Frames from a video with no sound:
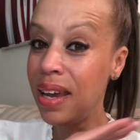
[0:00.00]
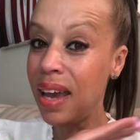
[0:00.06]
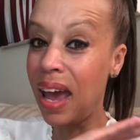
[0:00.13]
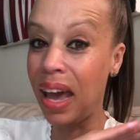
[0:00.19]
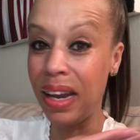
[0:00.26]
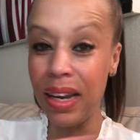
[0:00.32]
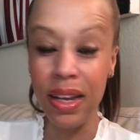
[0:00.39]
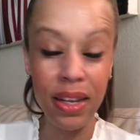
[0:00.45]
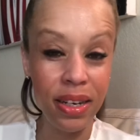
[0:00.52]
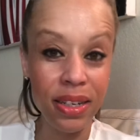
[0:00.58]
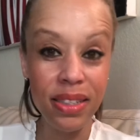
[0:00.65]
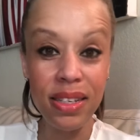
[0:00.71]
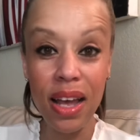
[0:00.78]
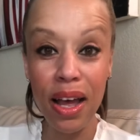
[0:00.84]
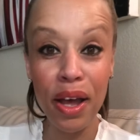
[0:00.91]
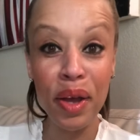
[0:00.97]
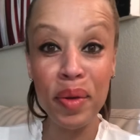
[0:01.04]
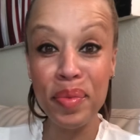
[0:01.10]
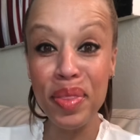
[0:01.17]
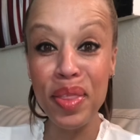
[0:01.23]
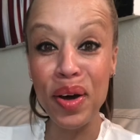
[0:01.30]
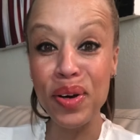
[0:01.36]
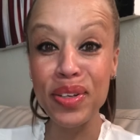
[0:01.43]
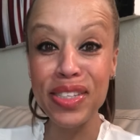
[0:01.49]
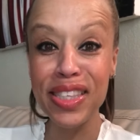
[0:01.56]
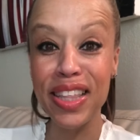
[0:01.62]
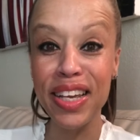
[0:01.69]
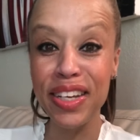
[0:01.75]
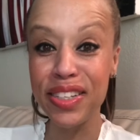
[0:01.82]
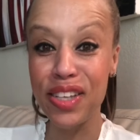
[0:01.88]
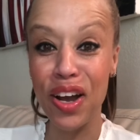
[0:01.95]
at any time those
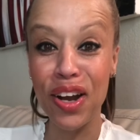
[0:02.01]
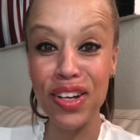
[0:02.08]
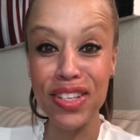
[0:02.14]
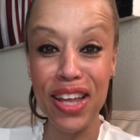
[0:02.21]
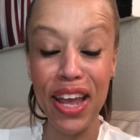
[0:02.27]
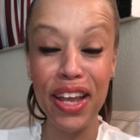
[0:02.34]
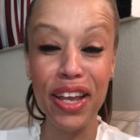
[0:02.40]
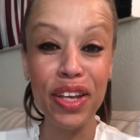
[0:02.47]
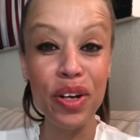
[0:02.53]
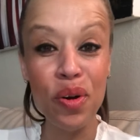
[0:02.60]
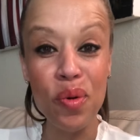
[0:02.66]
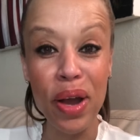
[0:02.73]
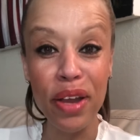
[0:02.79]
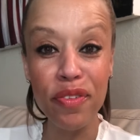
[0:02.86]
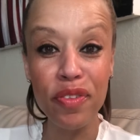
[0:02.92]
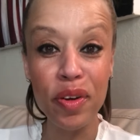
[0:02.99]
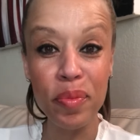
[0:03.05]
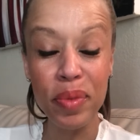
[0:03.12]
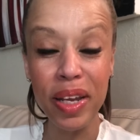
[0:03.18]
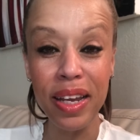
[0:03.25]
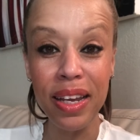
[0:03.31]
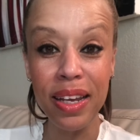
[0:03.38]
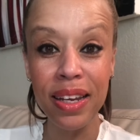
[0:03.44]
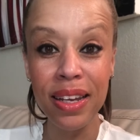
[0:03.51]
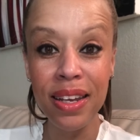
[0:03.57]
things are taken away from me,